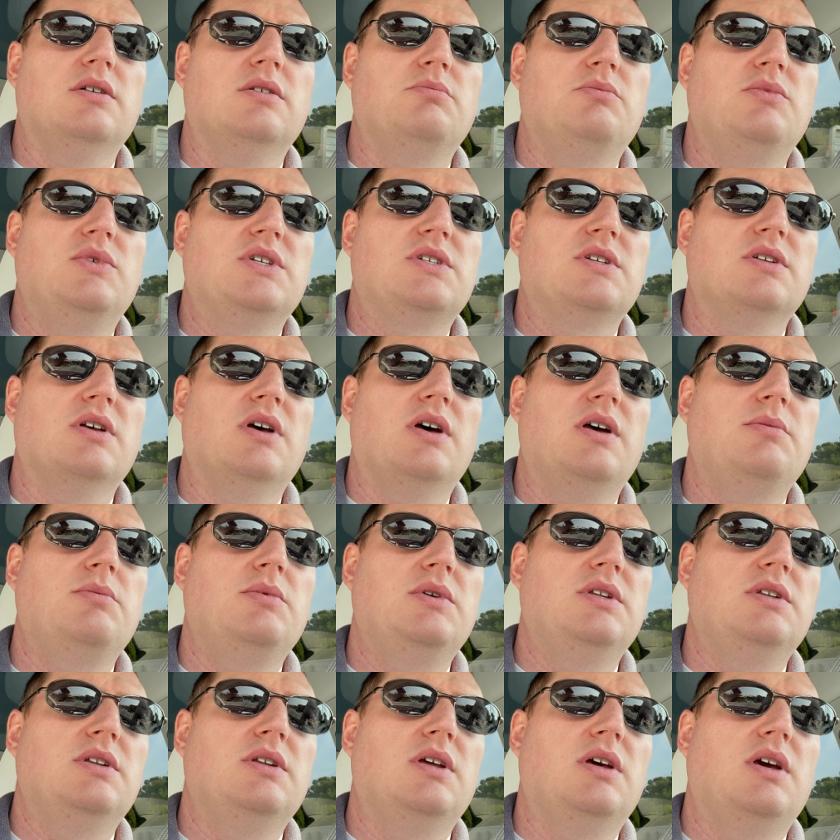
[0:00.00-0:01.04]

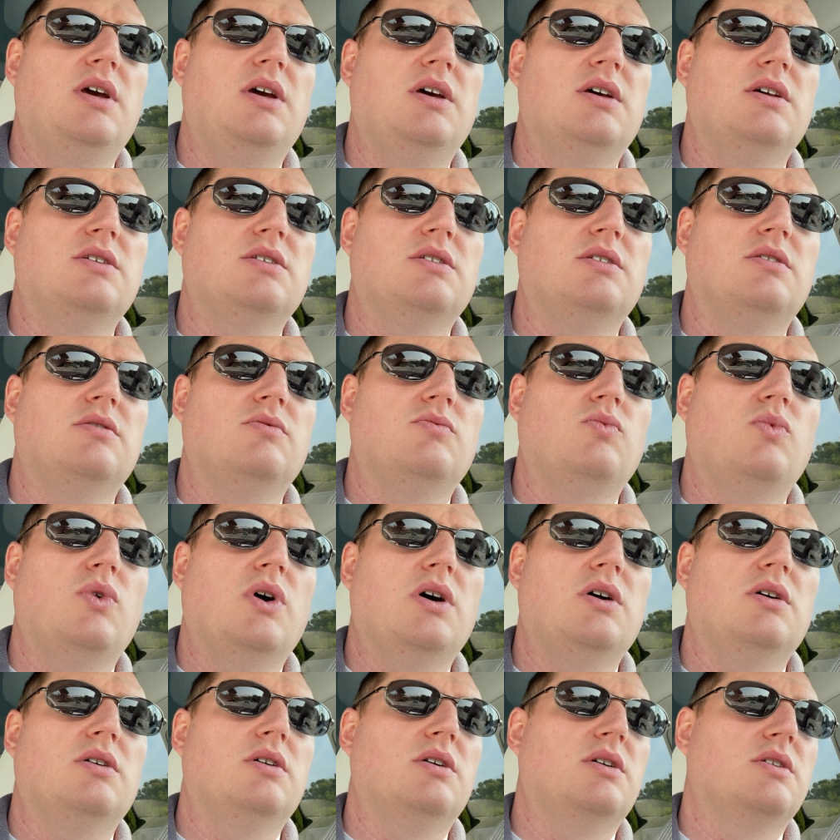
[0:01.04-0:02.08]
misalignment, and
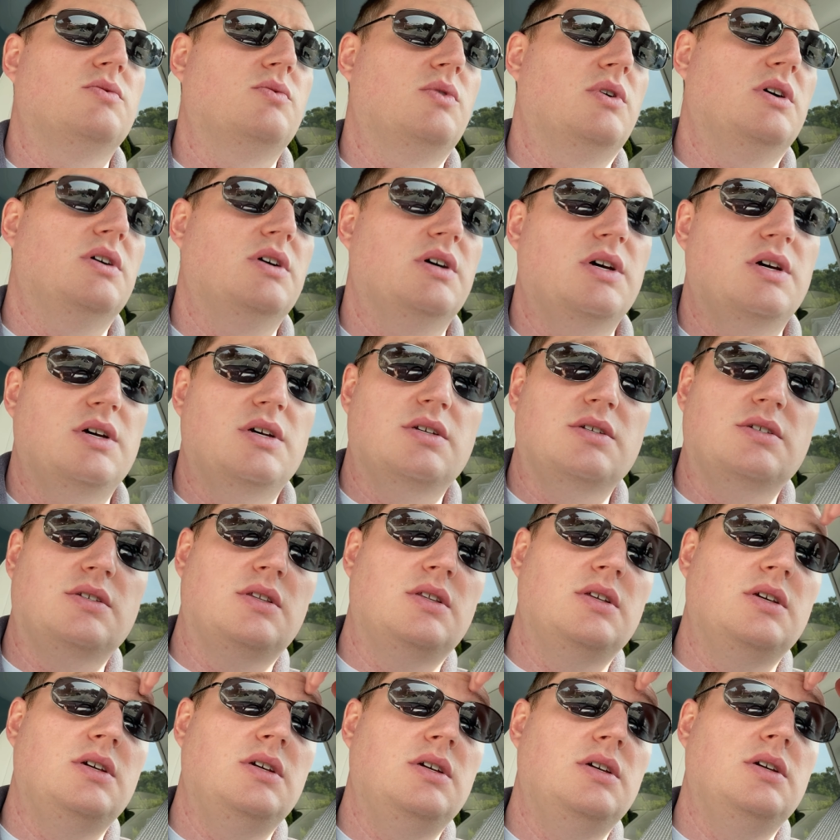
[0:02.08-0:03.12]
as well as
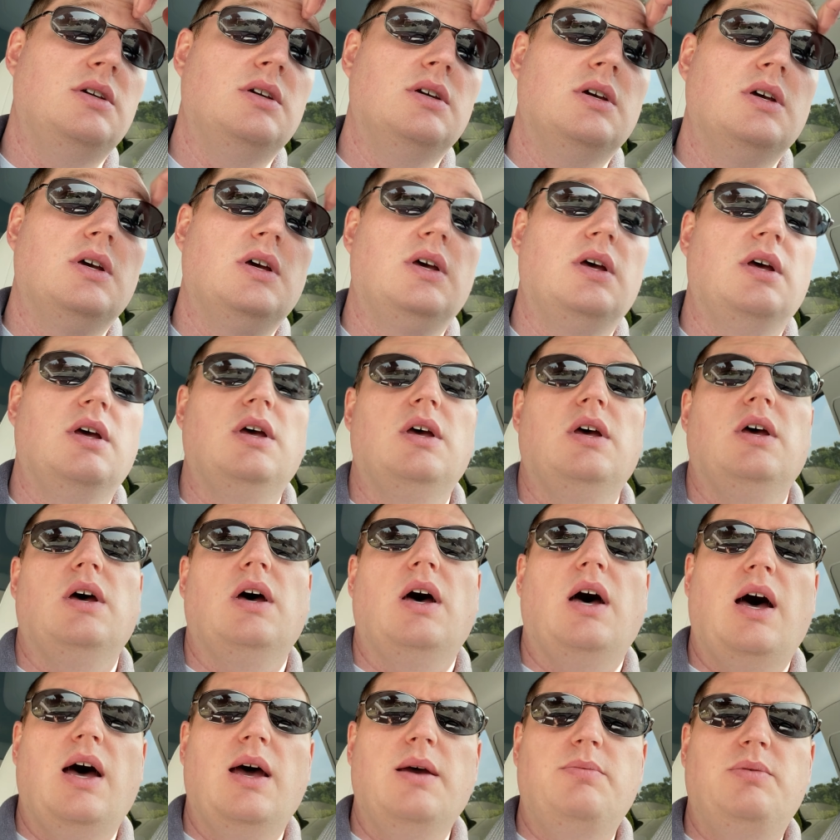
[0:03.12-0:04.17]
the
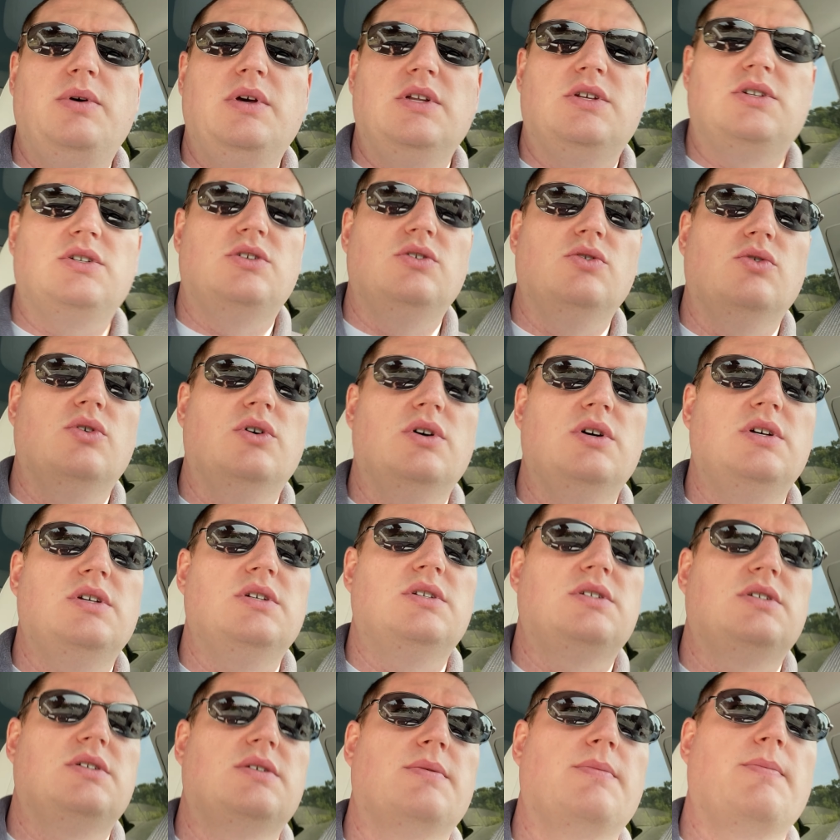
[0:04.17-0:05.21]
high-pitched noise